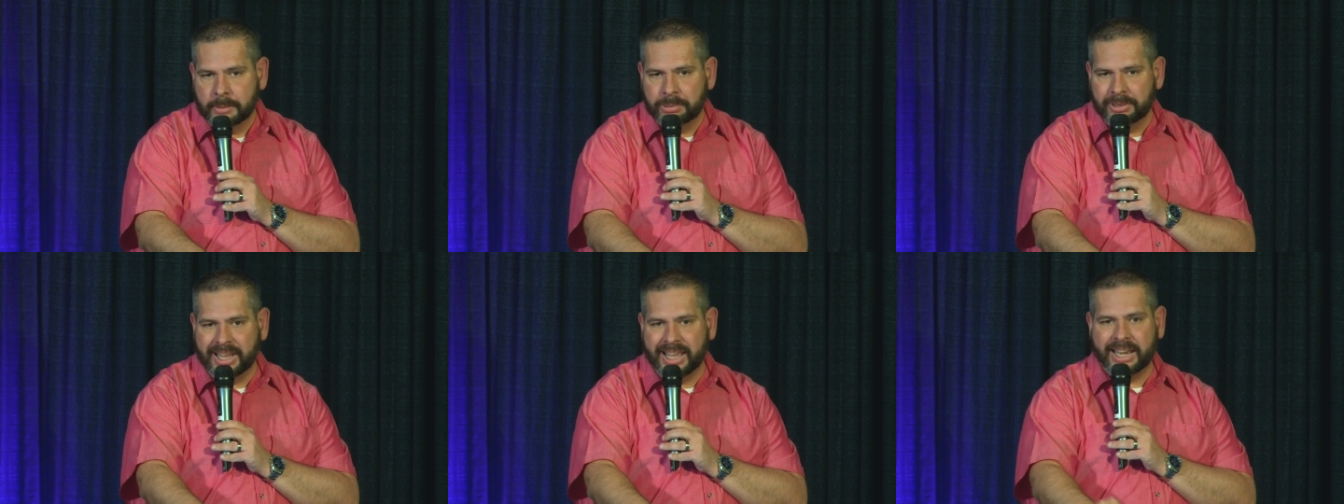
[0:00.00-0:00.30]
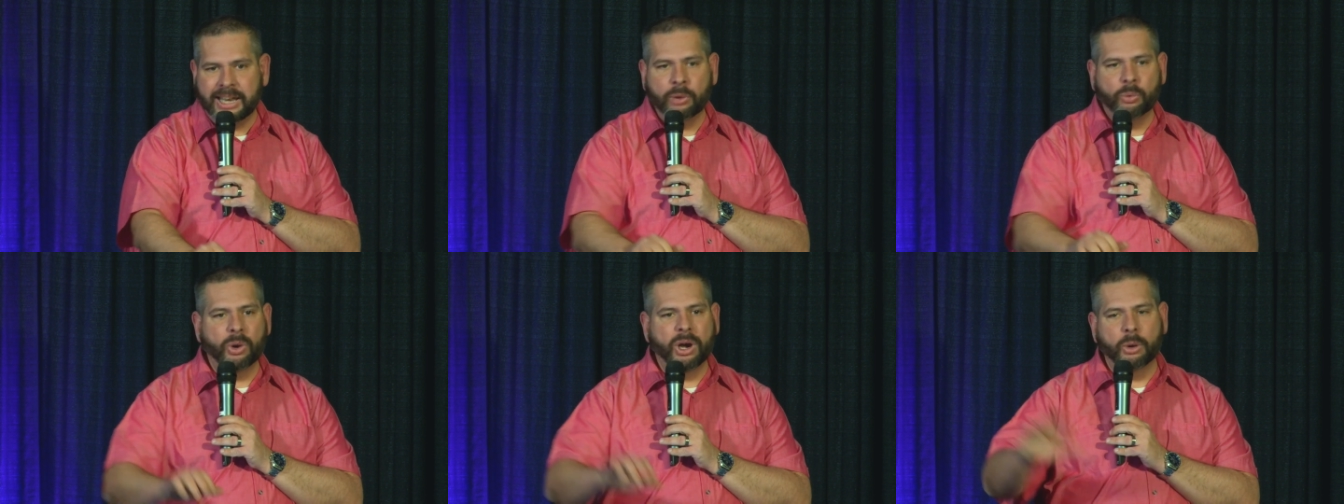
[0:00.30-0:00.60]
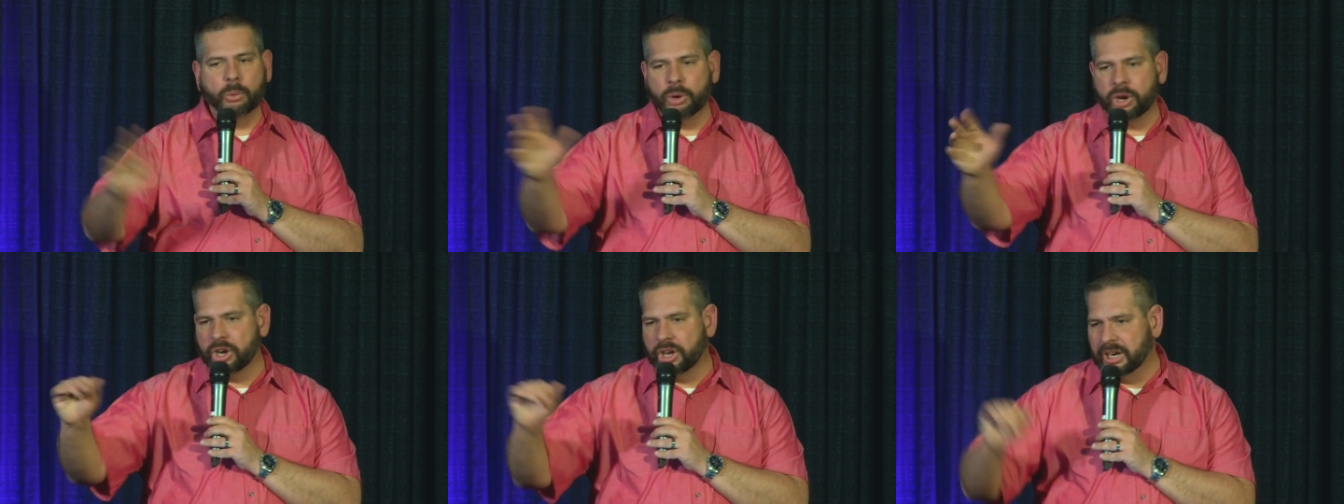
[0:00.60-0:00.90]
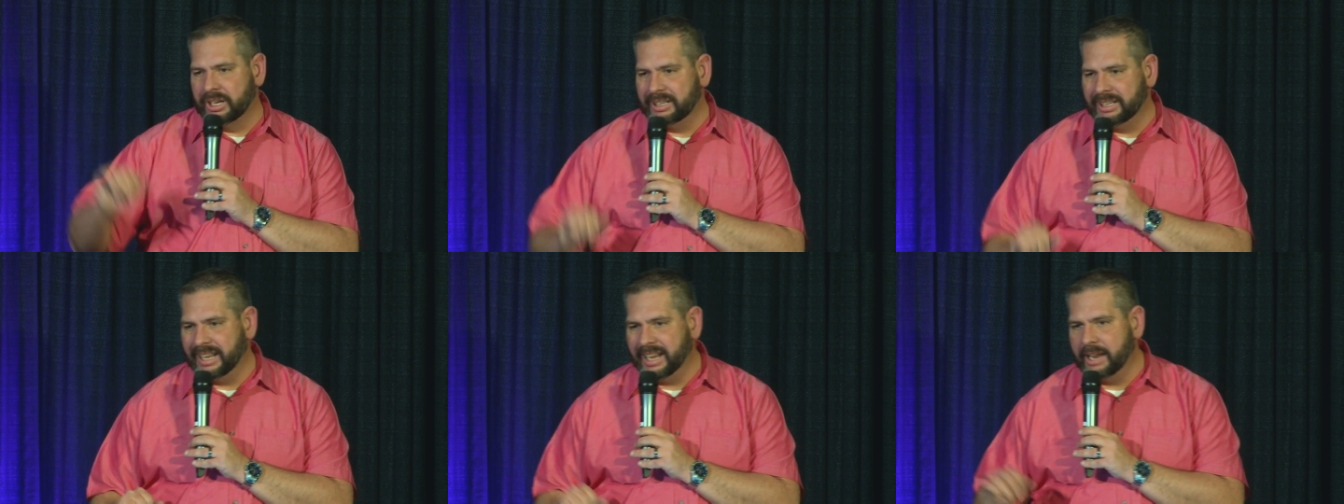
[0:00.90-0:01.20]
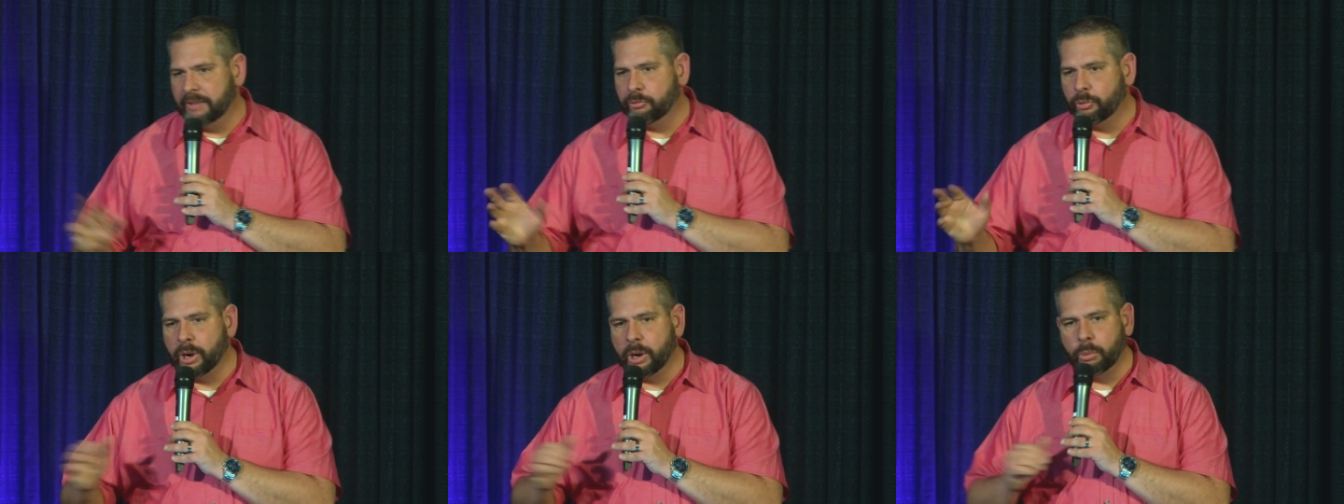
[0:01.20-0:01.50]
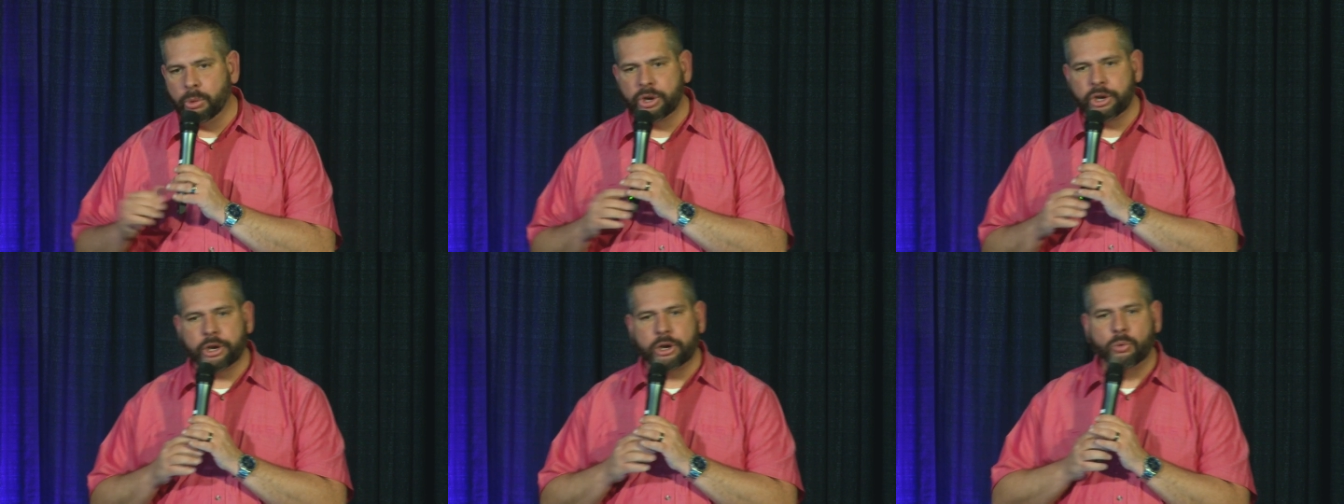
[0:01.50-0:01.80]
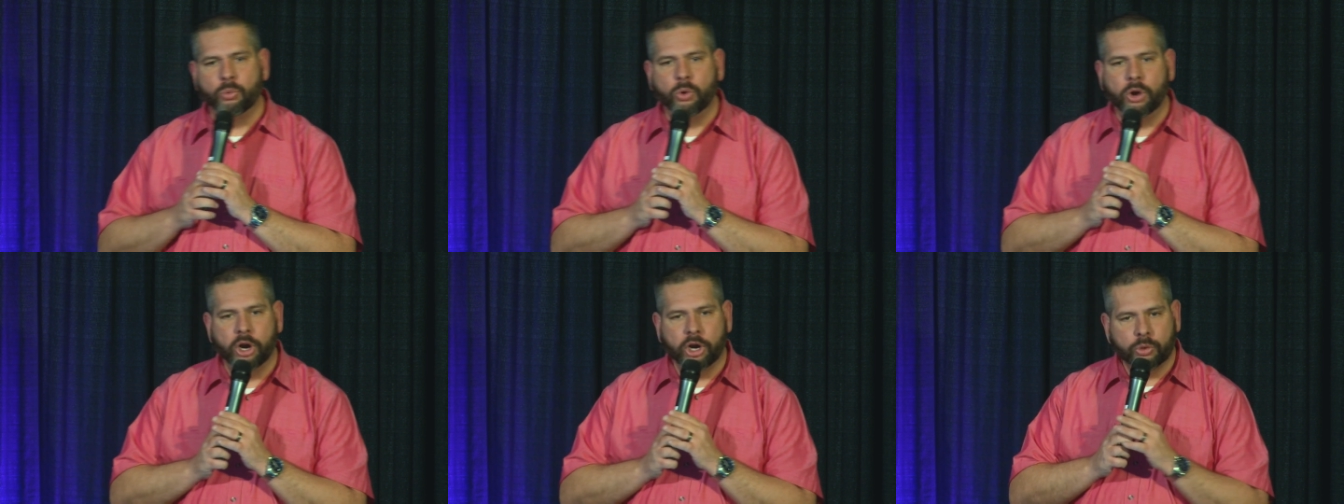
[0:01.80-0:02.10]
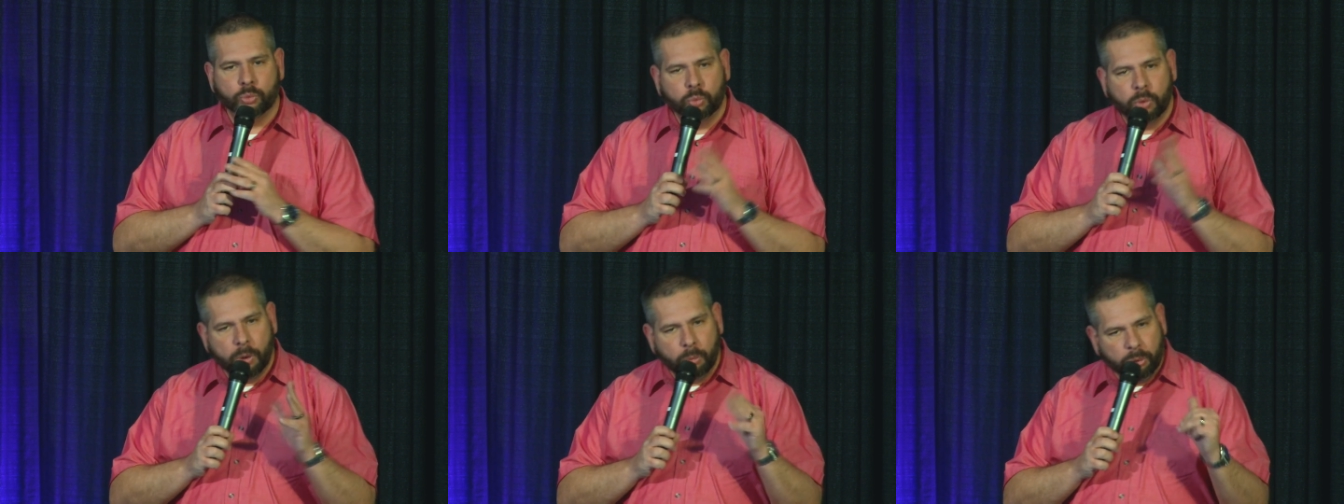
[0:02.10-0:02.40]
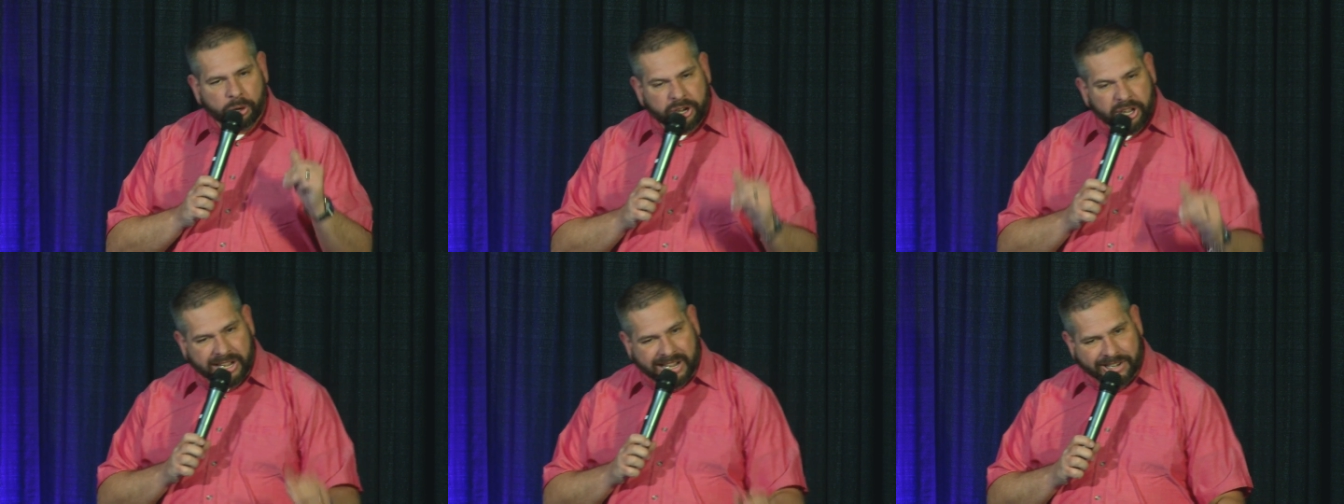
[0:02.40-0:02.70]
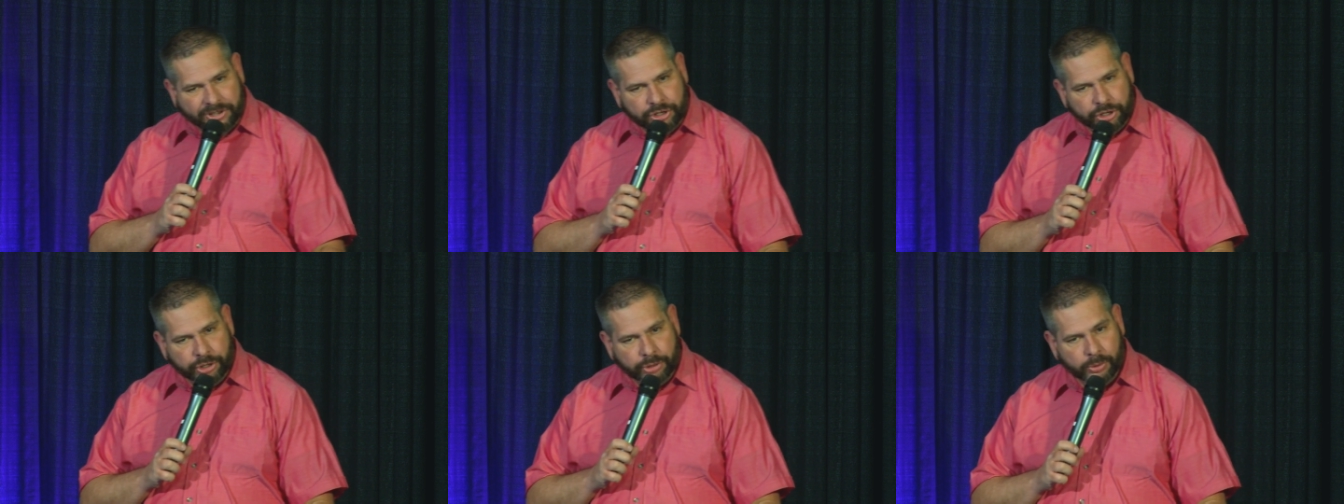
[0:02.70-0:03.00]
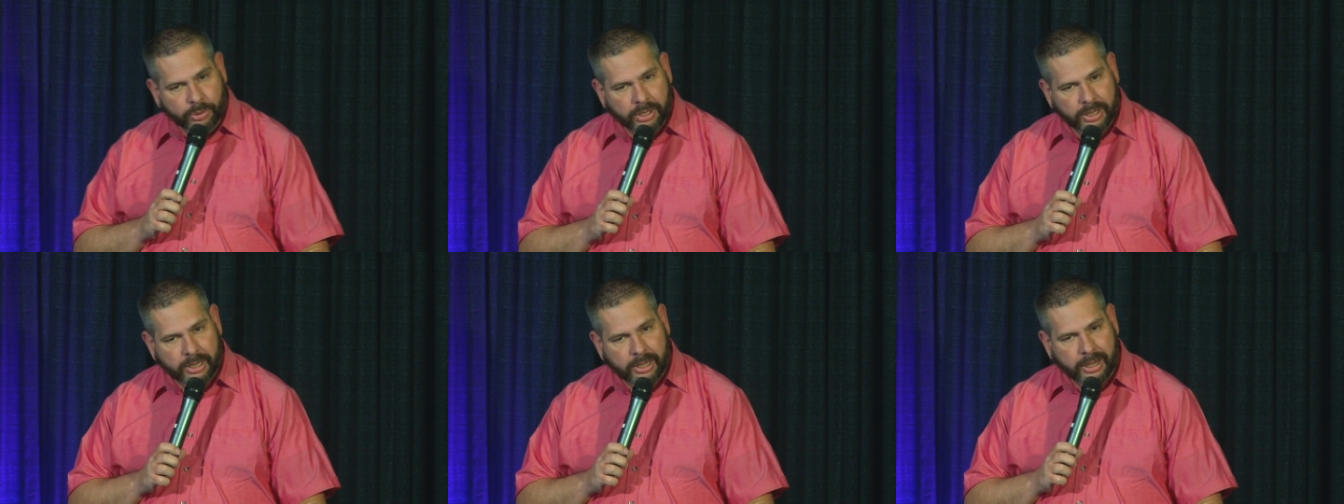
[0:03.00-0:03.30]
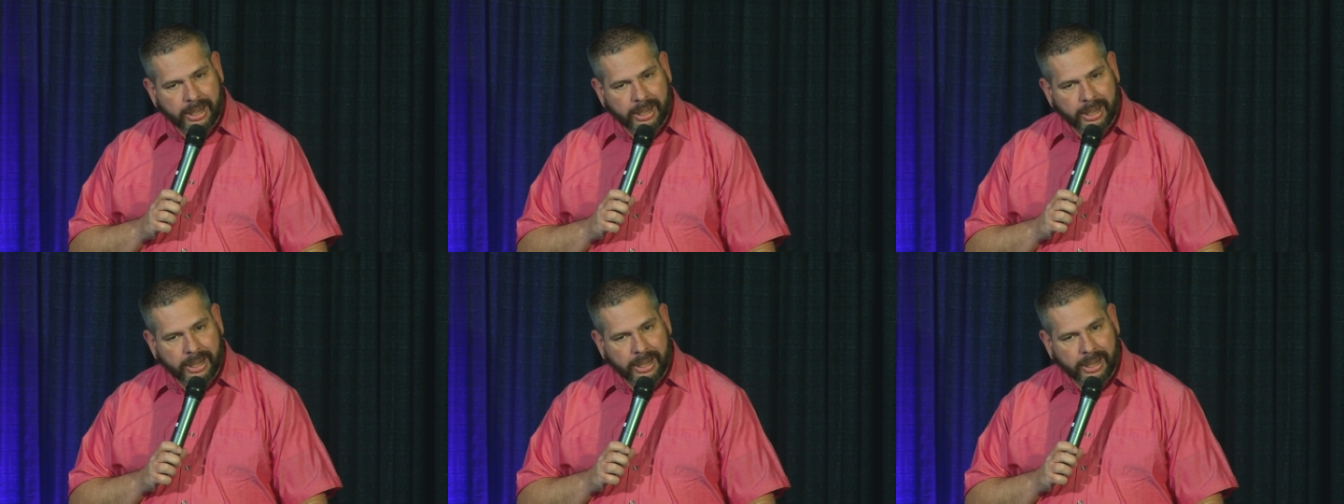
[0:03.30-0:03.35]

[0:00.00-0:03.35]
planning where we're going to live, where we're going to work, what we're going to do,